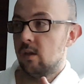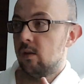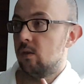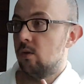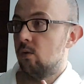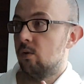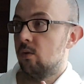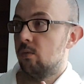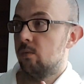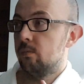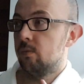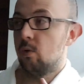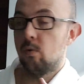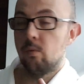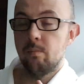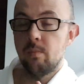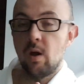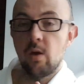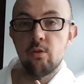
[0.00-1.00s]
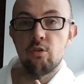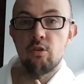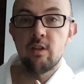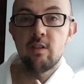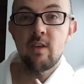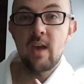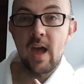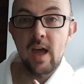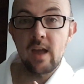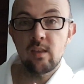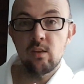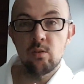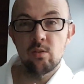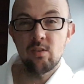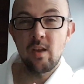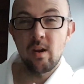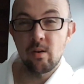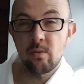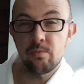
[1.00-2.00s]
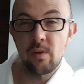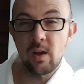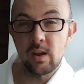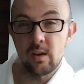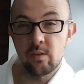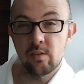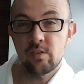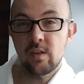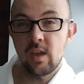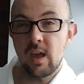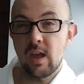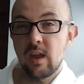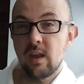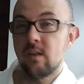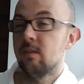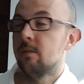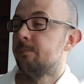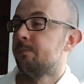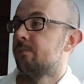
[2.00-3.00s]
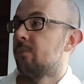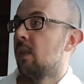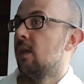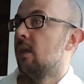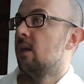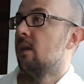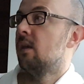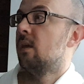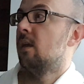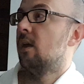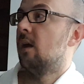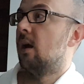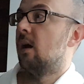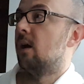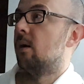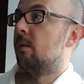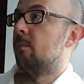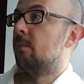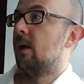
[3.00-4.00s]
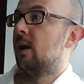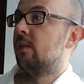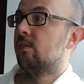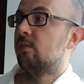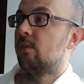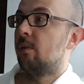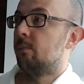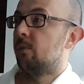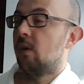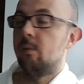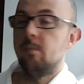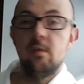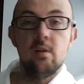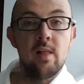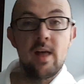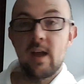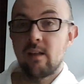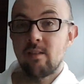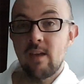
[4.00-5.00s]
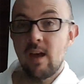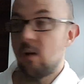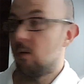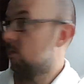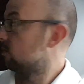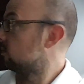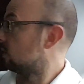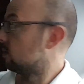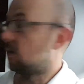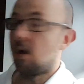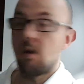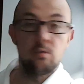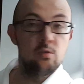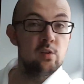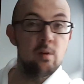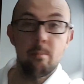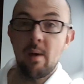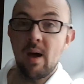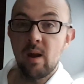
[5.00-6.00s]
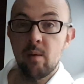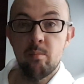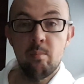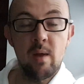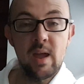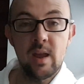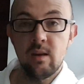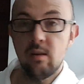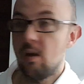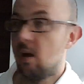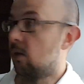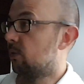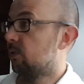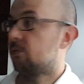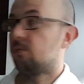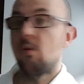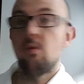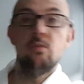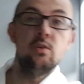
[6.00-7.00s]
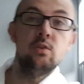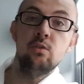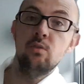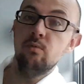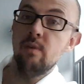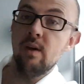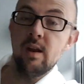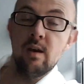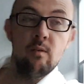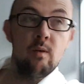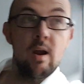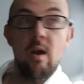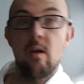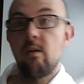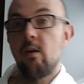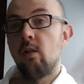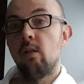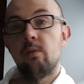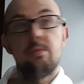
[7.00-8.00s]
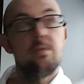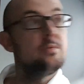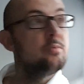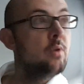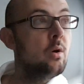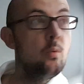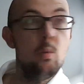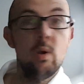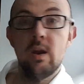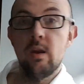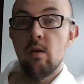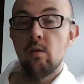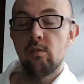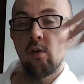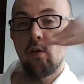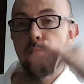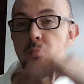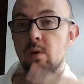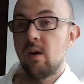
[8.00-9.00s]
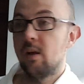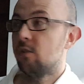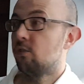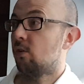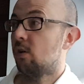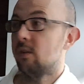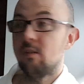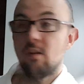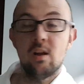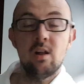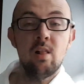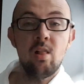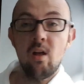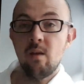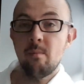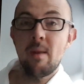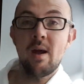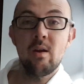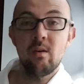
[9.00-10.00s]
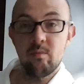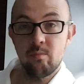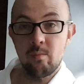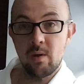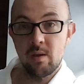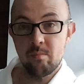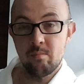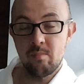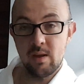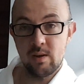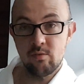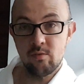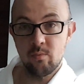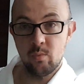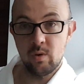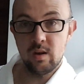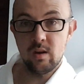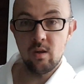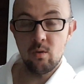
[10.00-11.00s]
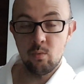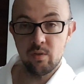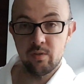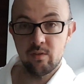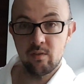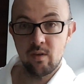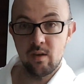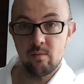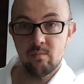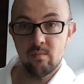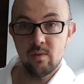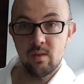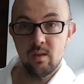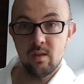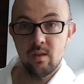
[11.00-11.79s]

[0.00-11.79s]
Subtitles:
you're under attack, you're terrified, you're scared, and sometimes you'll act out. I'll jump out of bed, I'll throw the duvet around, I'll throw windows open. I tried to climb out of my bedroom window one time.